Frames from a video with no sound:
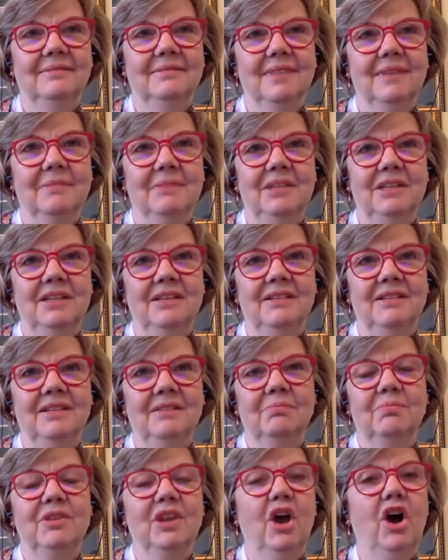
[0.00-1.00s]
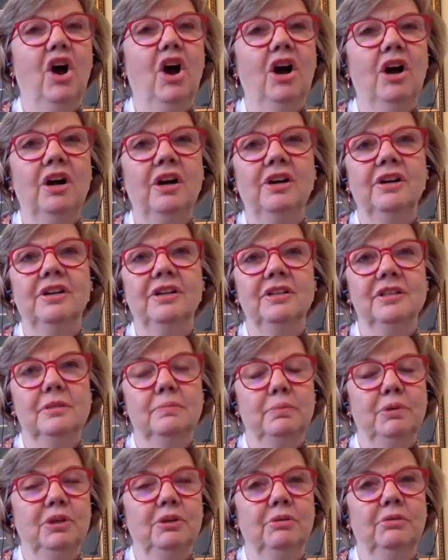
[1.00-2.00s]
i mean the the art is
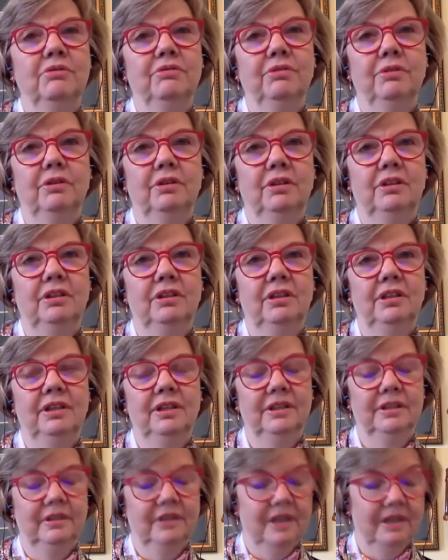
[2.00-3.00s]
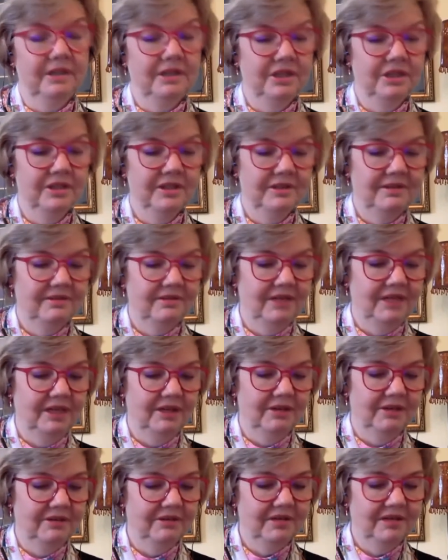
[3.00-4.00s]
beautiful and i just you
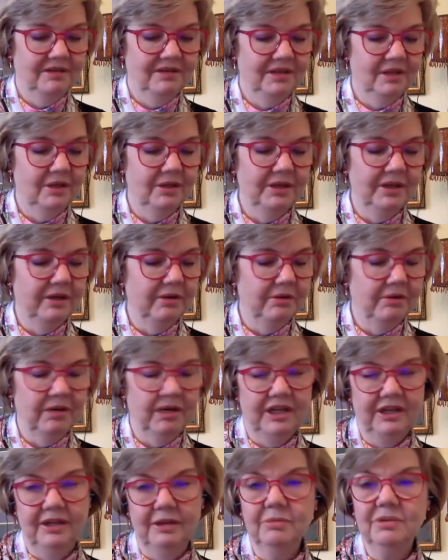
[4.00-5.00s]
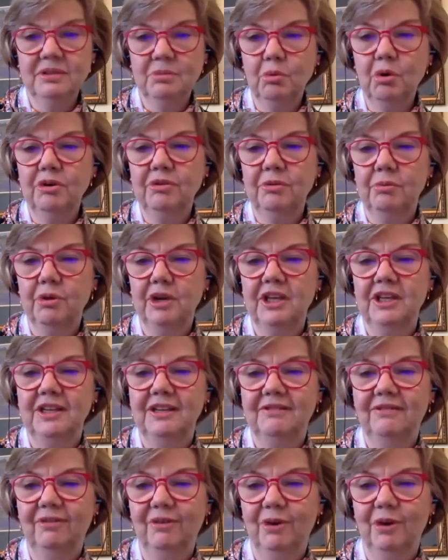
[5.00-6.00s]
know it turned out great it was worth
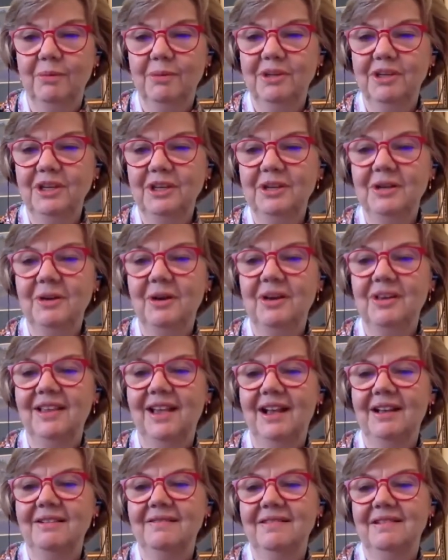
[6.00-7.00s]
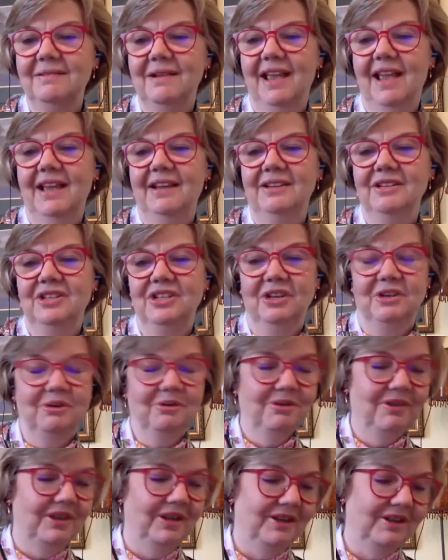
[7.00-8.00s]
waiting for but you know i i had a
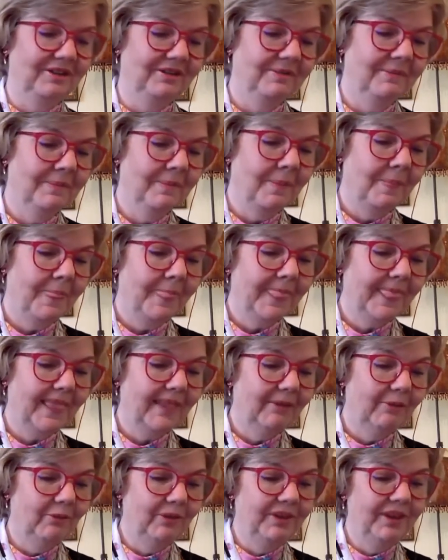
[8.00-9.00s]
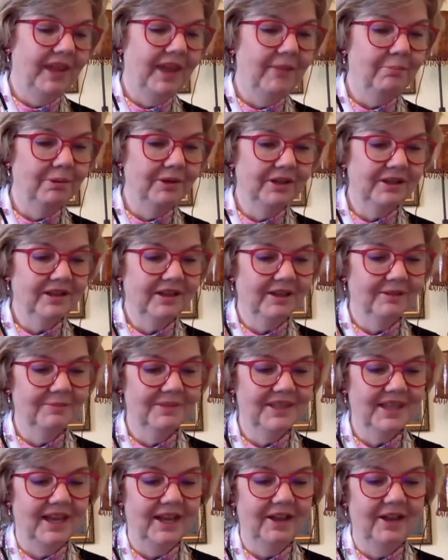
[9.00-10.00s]
joke that when that book
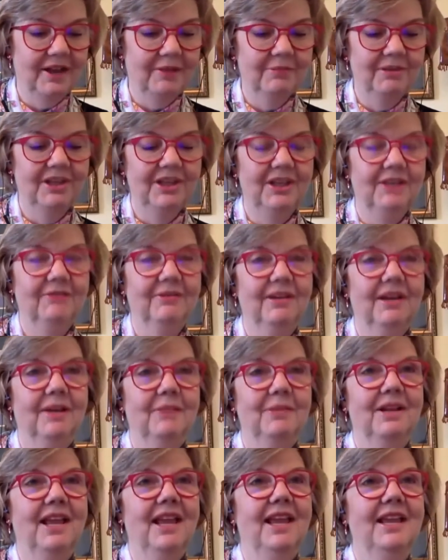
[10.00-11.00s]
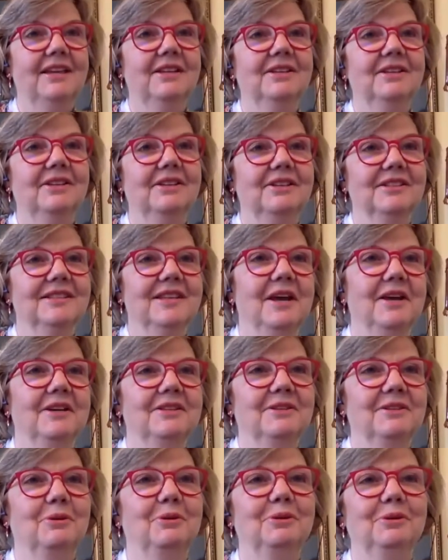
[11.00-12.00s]
comes out i'm going to give it i'm going to hand it its high school